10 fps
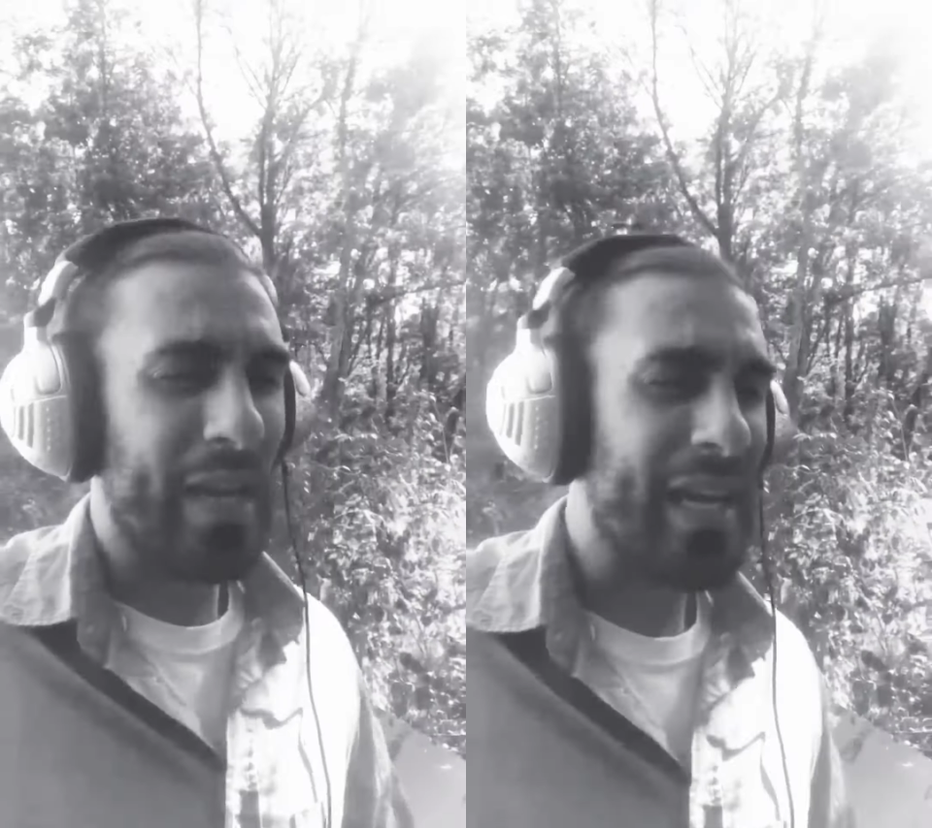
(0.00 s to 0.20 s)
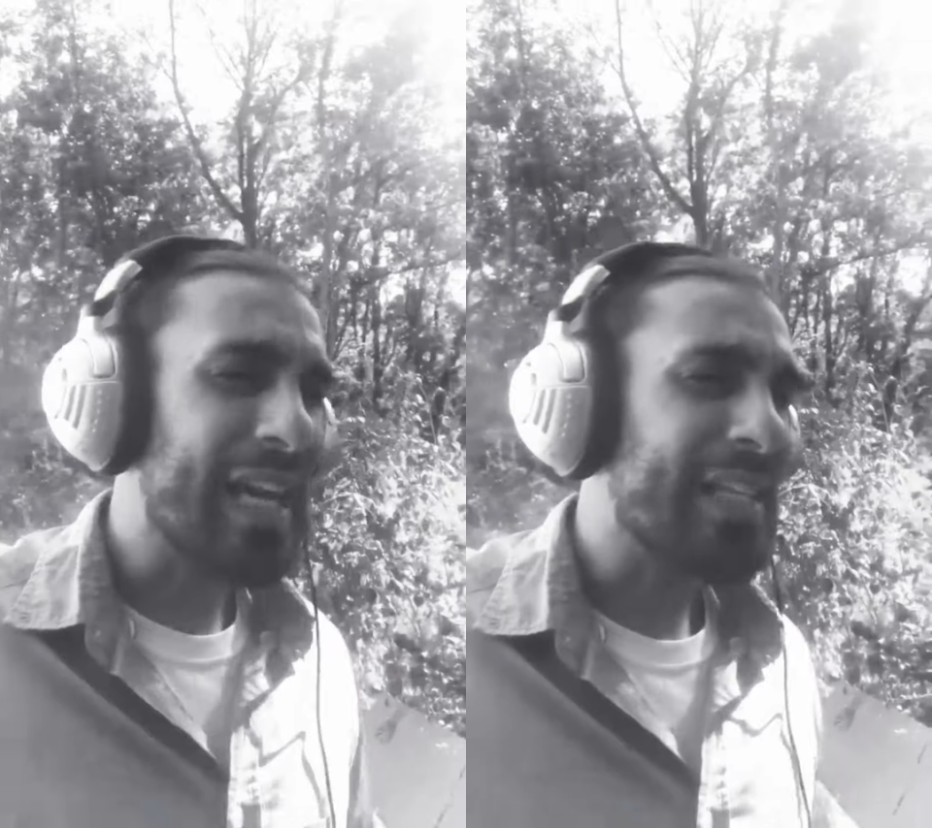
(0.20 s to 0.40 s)
We
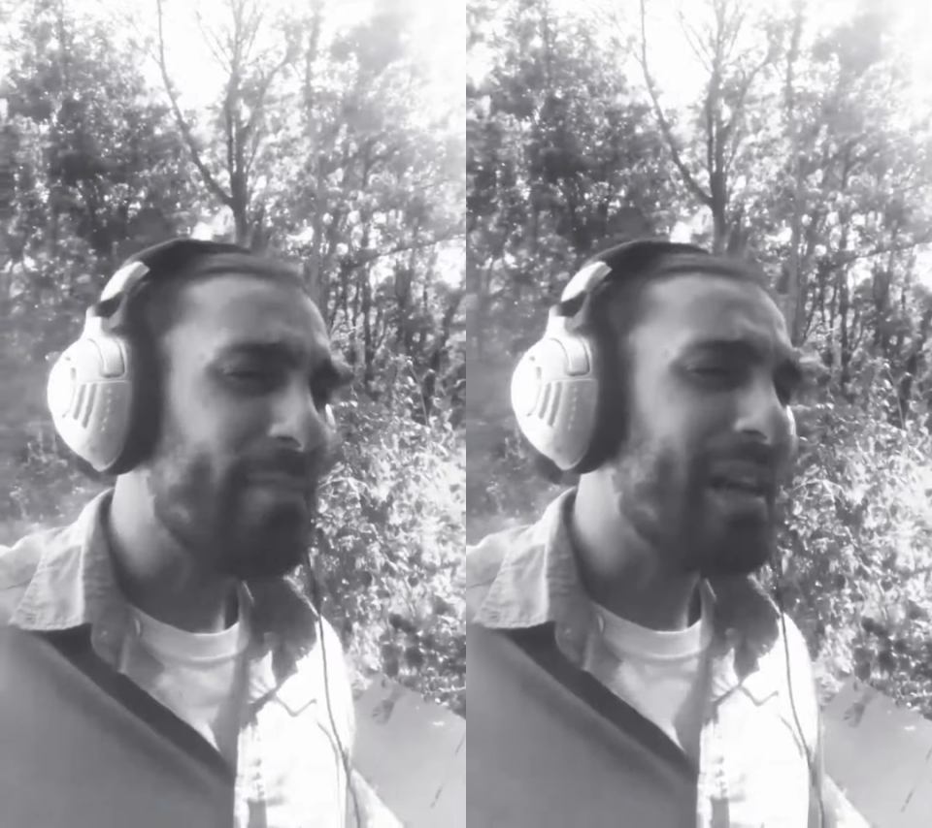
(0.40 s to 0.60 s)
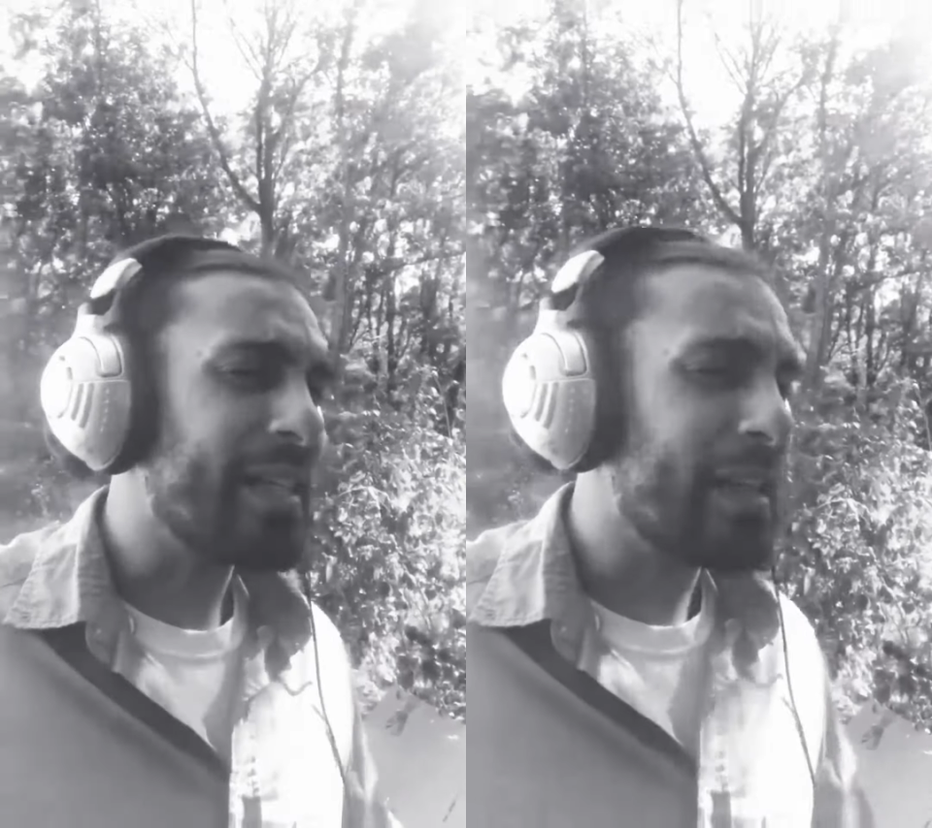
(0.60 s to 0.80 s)
can get
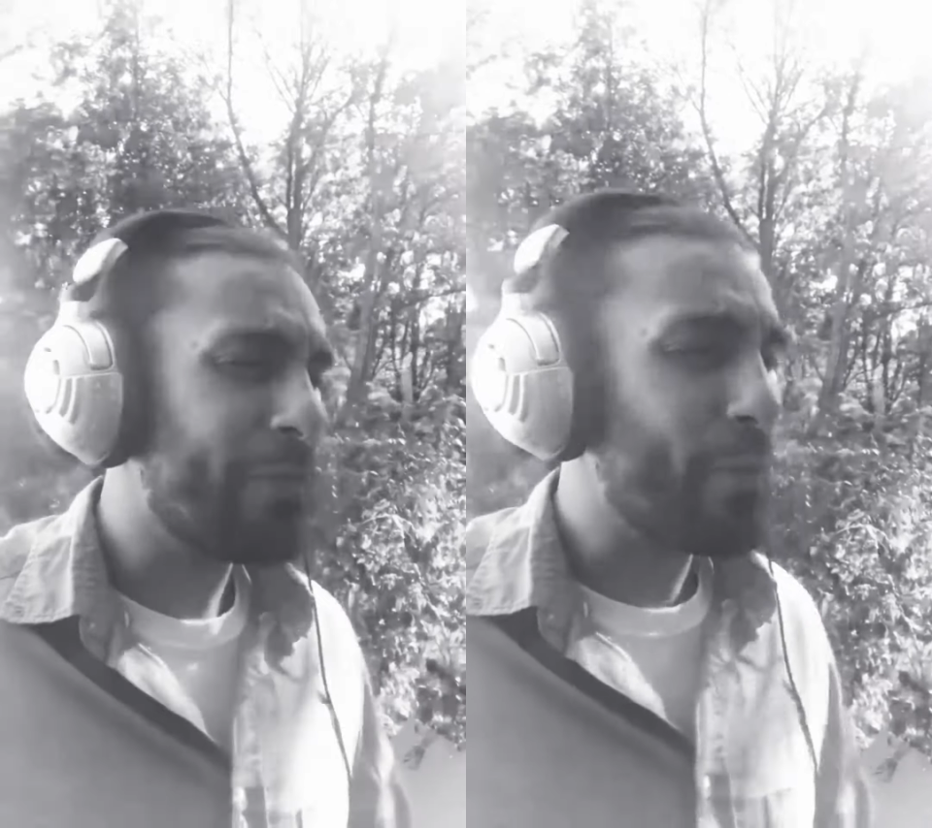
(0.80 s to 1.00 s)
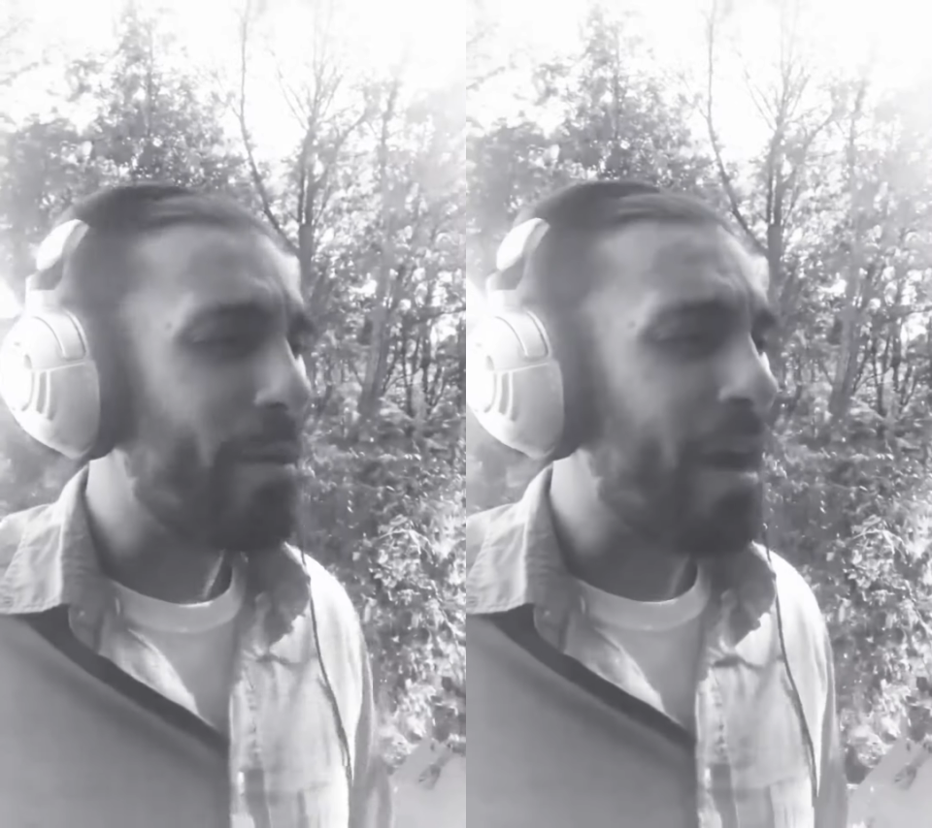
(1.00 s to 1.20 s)
some Mexican
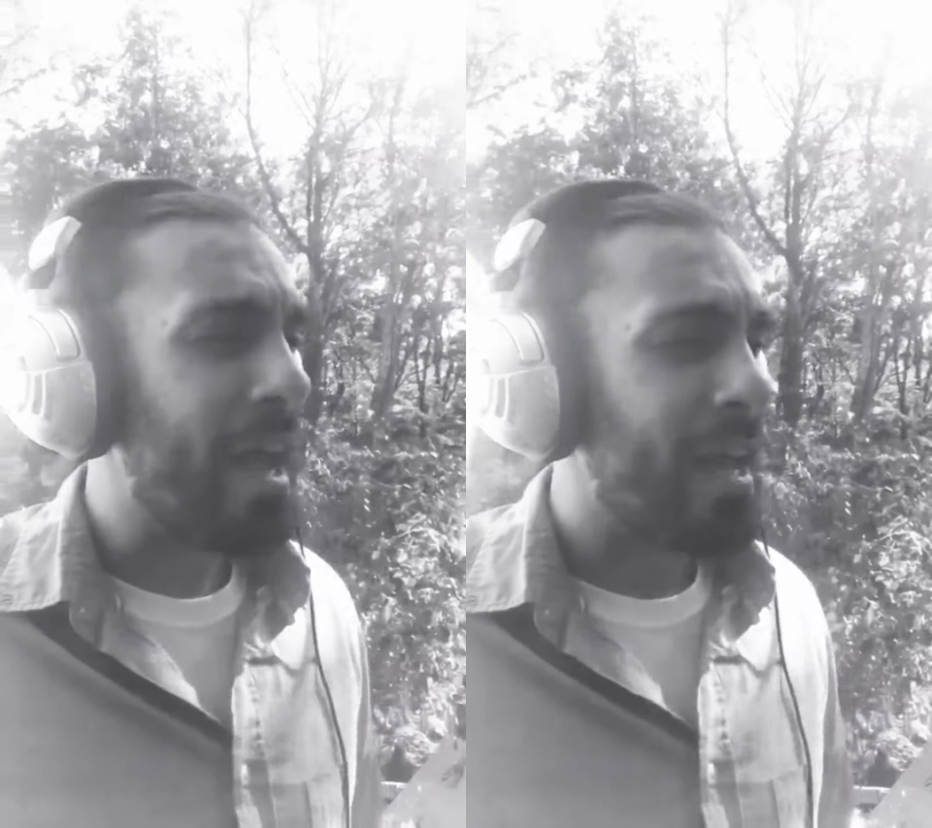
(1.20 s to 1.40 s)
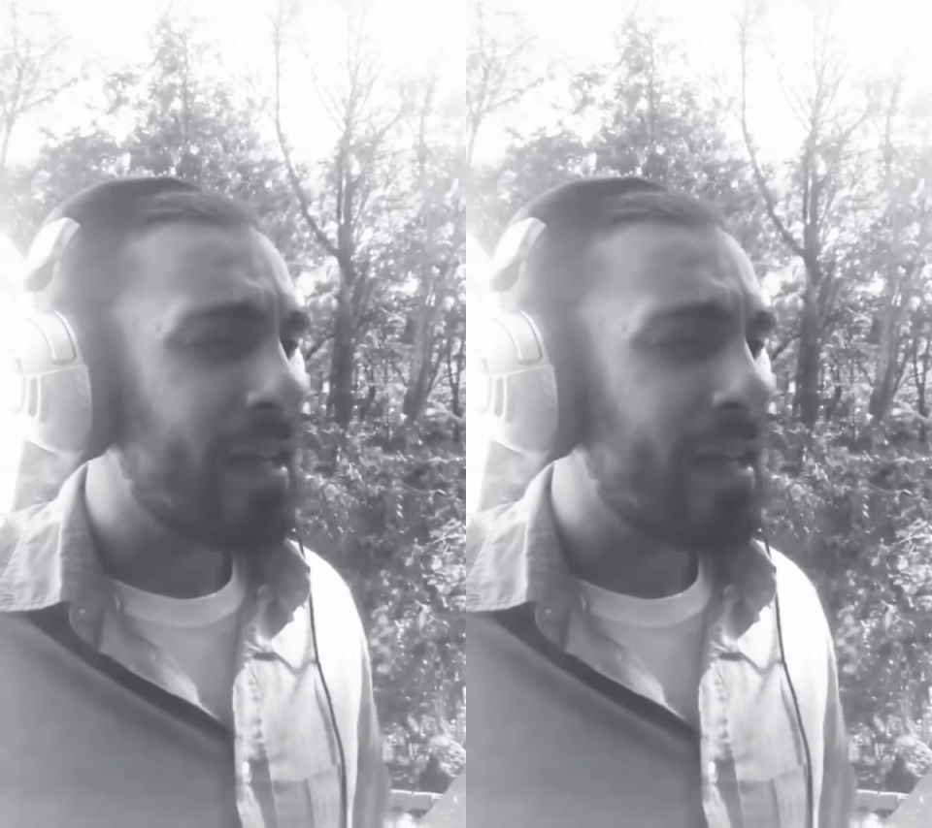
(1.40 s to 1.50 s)
food, boy.